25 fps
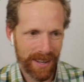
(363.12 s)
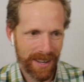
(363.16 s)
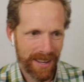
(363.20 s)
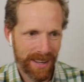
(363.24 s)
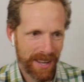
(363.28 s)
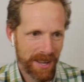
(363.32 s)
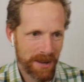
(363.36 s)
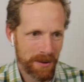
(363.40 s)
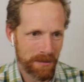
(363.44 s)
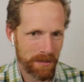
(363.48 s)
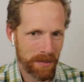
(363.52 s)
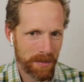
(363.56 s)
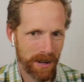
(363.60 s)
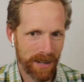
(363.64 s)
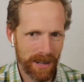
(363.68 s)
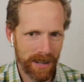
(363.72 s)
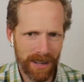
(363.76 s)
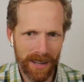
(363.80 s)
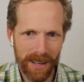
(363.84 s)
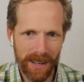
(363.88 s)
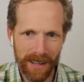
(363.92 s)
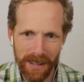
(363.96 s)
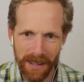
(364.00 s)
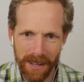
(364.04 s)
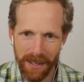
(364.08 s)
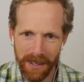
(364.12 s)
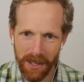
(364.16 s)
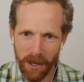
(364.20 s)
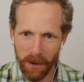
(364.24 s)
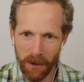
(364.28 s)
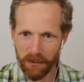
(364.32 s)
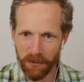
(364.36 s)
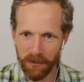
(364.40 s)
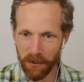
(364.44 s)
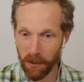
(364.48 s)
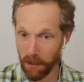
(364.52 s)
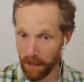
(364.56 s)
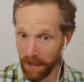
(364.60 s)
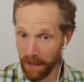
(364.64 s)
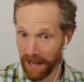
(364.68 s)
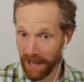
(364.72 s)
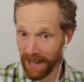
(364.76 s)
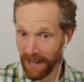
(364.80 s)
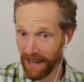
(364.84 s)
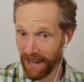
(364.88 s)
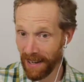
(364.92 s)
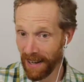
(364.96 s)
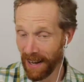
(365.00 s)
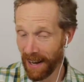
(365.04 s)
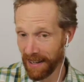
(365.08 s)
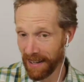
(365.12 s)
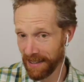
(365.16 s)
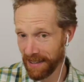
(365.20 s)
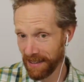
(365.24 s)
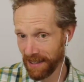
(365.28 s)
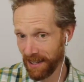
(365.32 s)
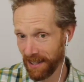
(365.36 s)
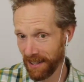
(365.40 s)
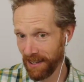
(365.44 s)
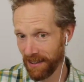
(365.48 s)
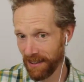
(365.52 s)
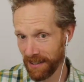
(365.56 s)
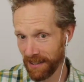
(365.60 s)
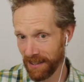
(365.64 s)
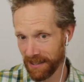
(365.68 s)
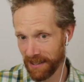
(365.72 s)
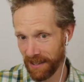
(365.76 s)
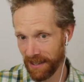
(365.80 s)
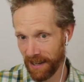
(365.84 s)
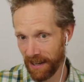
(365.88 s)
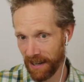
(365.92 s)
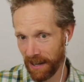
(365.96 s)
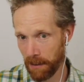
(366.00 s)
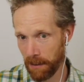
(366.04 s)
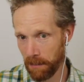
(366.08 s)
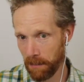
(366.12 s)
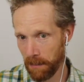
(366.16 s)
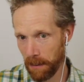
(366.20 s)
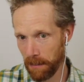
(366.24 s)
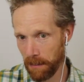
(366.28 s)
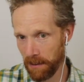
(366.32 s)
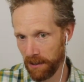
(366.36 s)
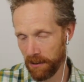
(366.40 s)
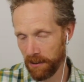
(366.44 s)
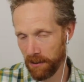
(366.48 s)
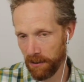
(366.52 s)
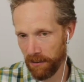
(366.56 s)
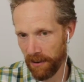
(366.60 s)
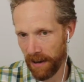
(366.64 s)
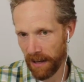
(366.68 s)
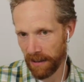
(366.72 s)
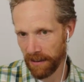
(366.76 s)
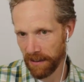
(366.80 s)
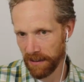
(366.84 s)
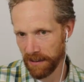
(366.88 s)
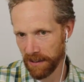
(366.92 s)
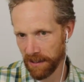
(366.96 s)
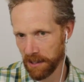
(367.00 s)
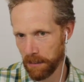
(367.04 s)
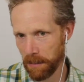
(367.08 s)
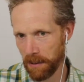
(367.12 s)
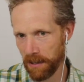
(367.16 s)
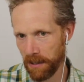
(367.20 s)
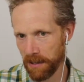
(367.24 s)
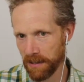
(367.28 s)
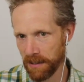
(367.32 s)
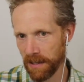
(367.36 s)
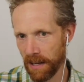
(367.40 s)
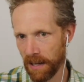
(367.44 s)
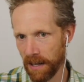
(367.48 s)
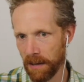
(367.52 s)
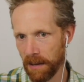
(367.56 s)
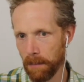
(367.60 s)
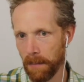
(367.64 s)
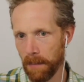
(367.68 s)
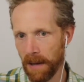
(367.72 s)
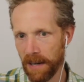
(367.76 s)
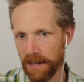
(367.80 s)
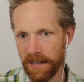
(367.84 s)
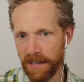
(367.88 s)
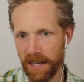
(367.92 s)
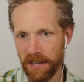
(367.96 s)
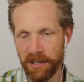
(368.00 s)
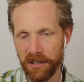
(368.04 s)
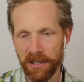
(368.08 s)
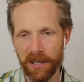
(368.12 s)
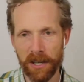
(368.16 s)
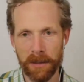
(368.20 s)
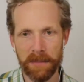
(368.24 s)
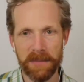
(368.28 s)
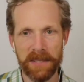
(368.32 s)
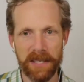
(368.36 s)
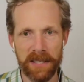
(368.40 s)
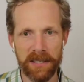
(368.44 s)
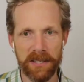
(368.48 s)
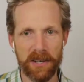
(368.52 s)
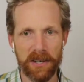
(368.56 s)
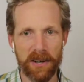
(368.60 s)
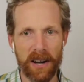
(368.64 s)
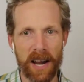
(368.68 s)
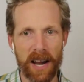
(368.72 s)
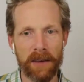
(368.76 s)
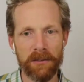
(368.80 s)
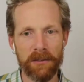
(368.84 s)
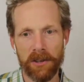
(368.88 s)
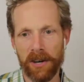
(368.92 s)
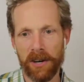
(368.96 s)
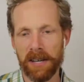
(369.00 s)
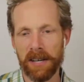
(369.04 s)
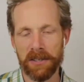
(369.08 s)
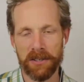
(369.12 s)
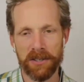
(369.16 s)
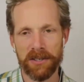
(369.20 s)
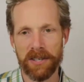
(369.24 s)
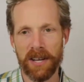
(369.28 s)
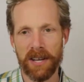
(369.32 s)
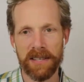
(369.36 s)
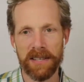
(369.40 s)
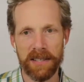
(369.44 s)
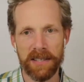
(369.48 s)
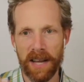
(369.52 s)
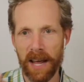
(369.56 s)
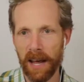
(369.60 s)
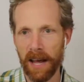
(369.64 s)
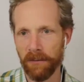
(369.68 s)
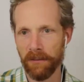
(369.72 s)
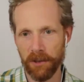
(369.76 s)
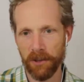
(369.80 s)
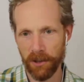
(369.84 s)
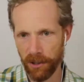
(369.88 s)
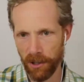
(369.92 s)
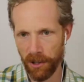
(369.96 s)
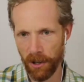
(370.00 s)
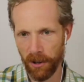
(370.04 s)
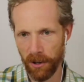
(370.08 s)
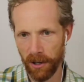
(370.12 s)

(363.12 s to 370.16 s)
but for me, I can tell you this, and maybe you've had this experience. Meditation comes easier after exercise and after yoga.